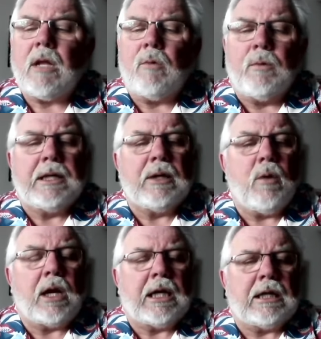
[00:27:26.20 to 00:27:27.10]
I really
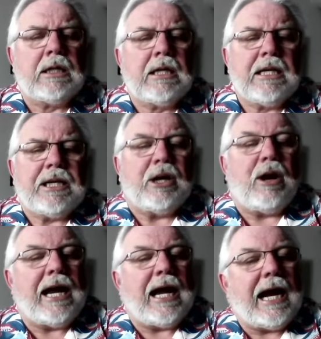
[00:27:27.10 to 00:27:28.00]
want to, you know,
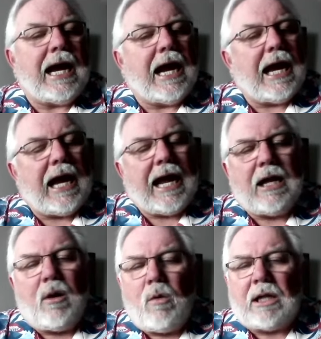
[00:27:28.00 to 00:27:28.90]
I
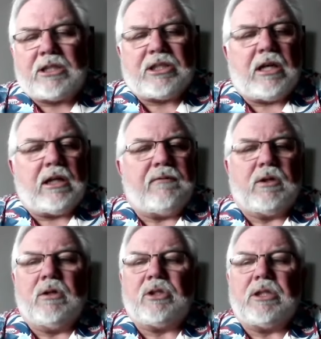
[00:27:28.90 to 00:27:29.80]
don't want to sell
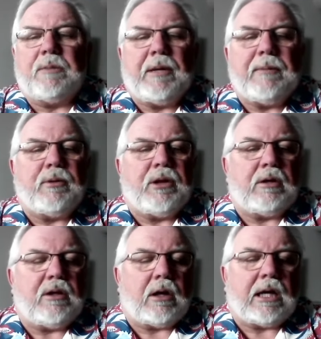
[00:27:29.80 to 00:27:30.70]
Evolution to people
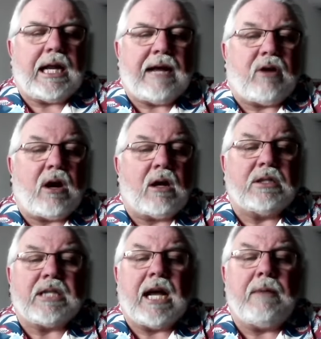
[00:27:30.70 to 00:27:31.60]
that are going to have a hard
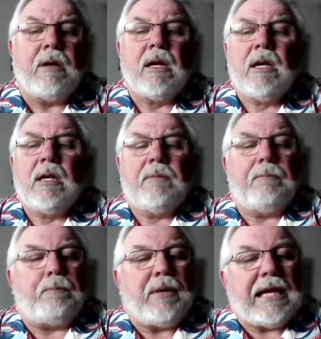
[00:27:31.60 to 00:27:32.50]
time
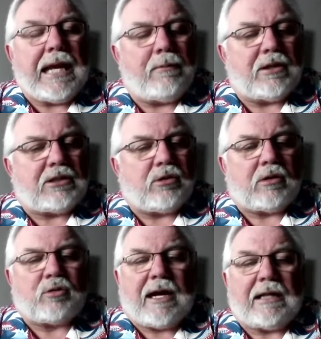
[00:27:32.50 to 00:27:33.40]
being able
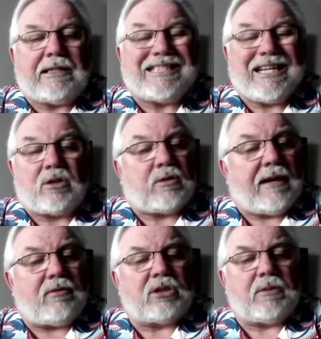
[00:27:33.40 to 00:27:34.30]
to sell
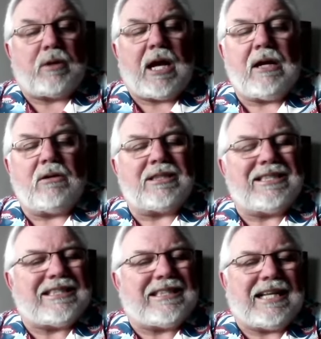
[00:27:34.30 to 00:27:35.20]
travel
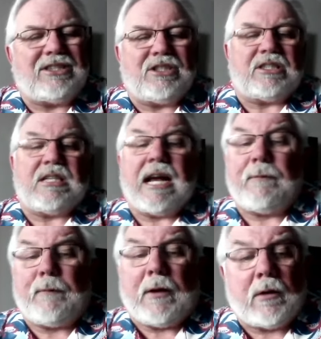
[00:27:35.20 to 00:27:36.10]
suppliers. That's just not
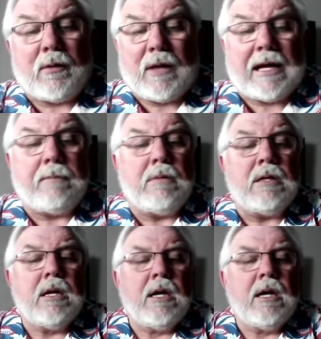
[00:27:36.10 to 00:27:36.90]
fair to them